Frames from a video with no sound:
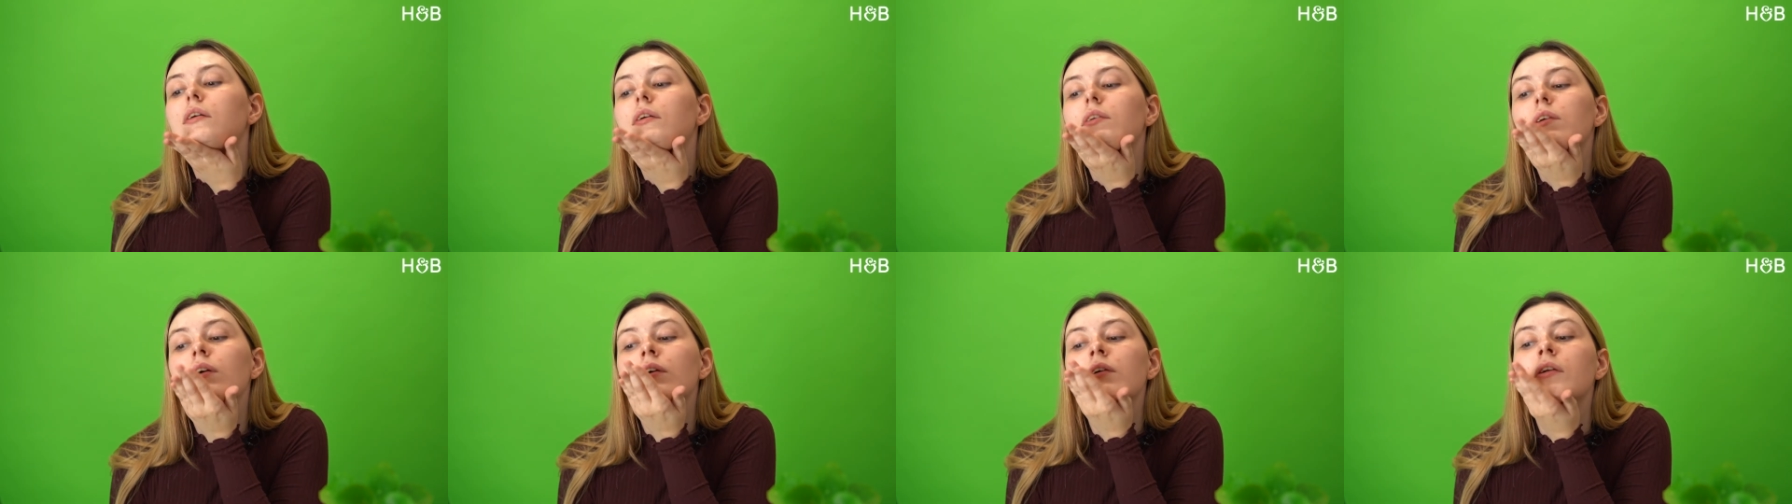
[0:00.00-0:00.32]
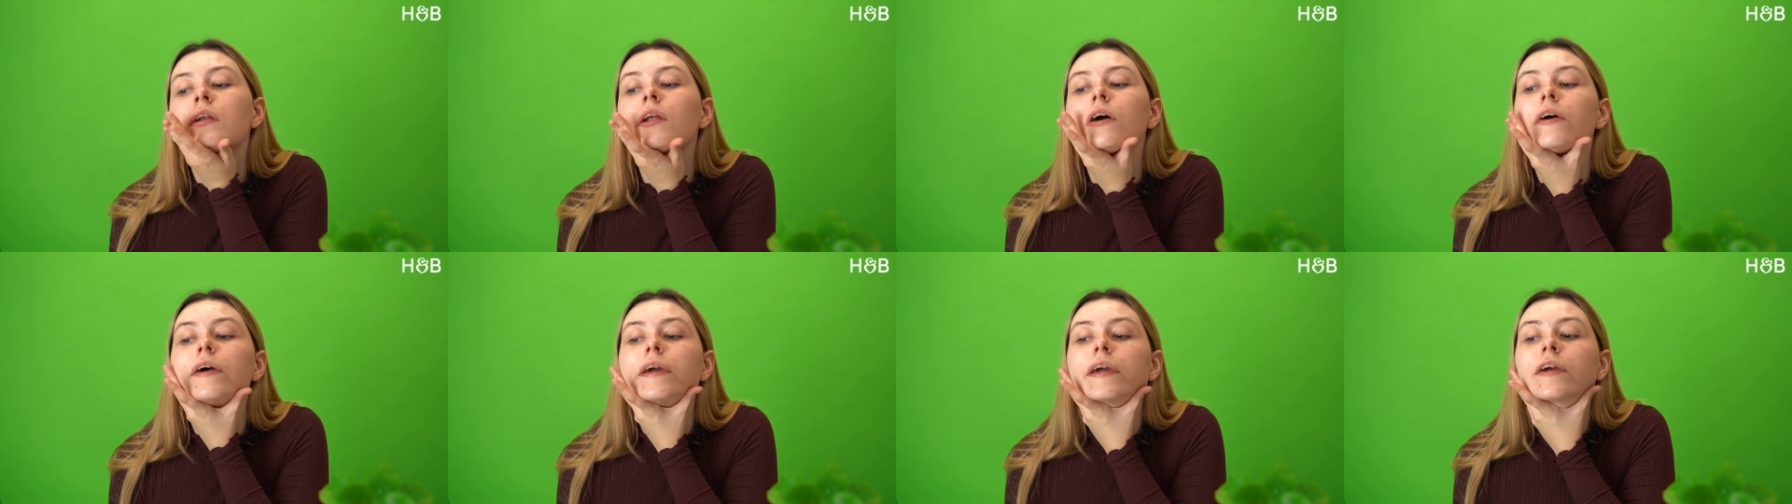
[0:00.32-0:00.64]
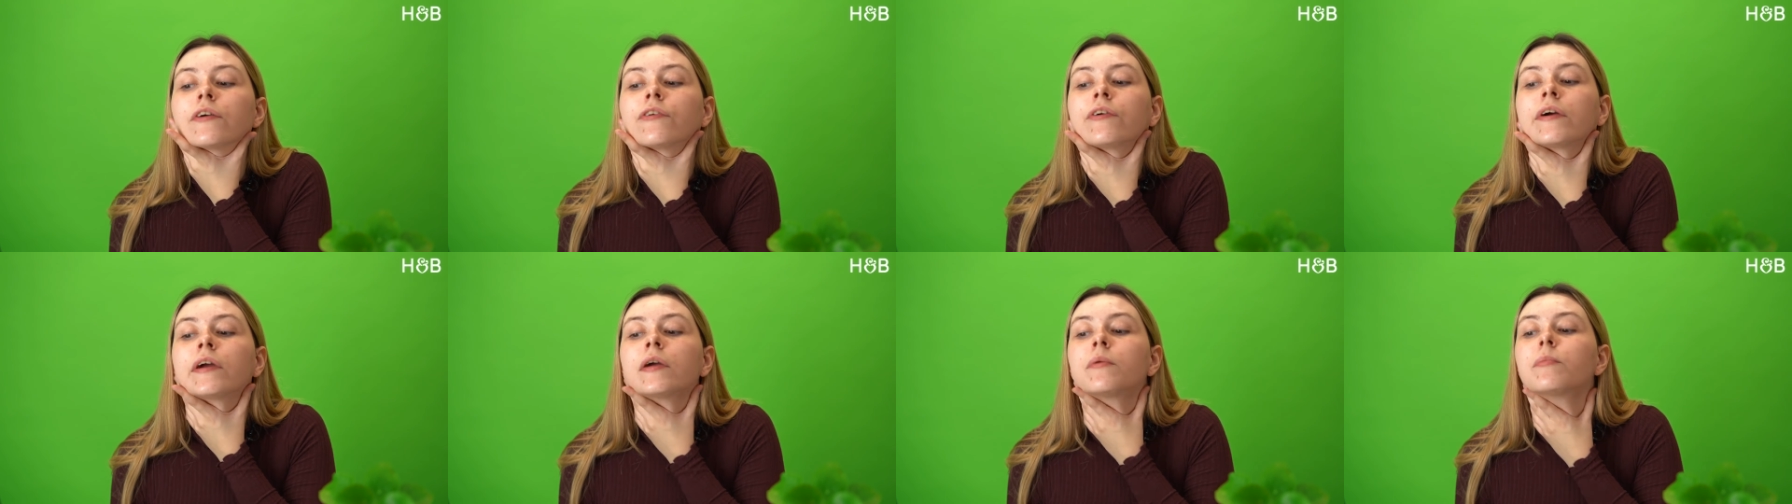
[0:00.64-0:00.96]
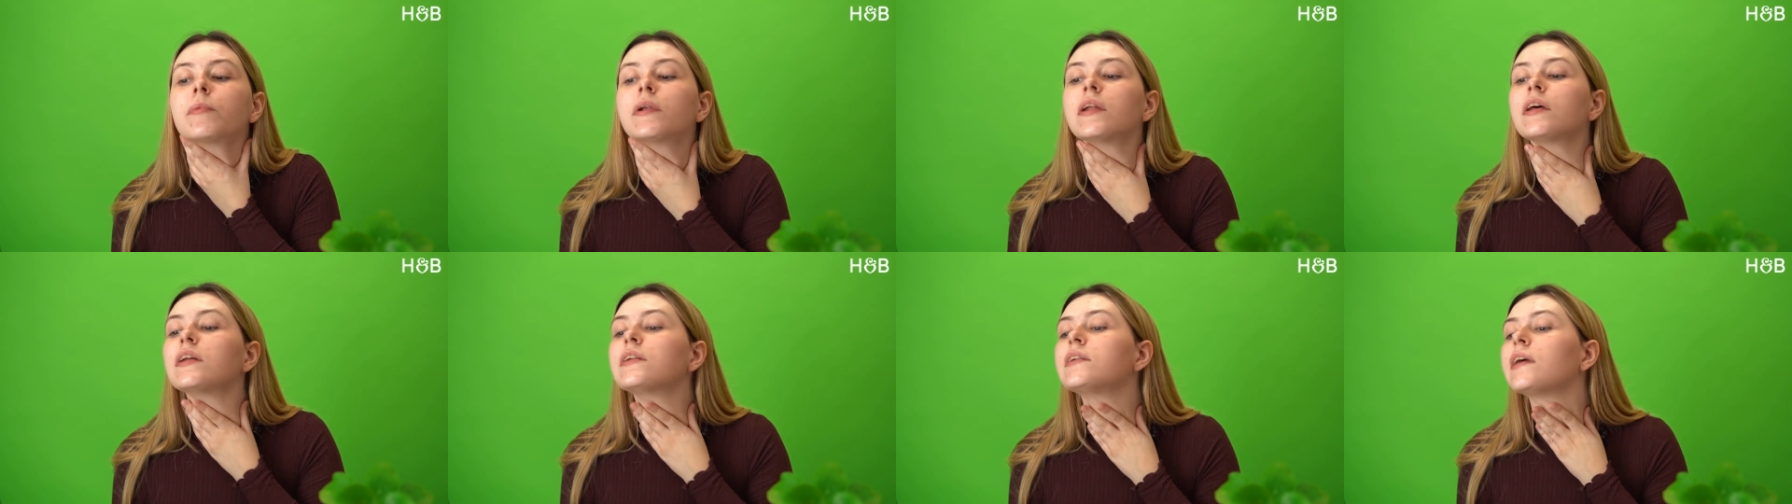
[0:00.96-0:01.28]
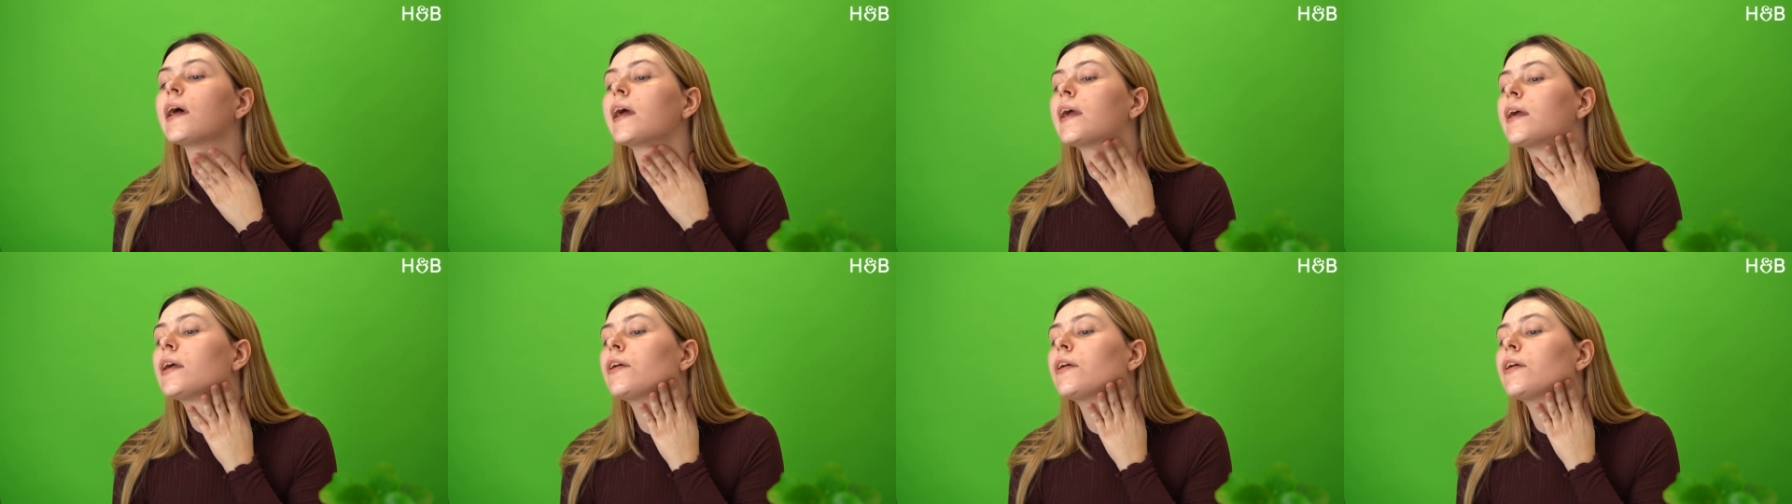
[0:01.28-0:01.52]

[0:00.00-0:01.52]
a night cream and a day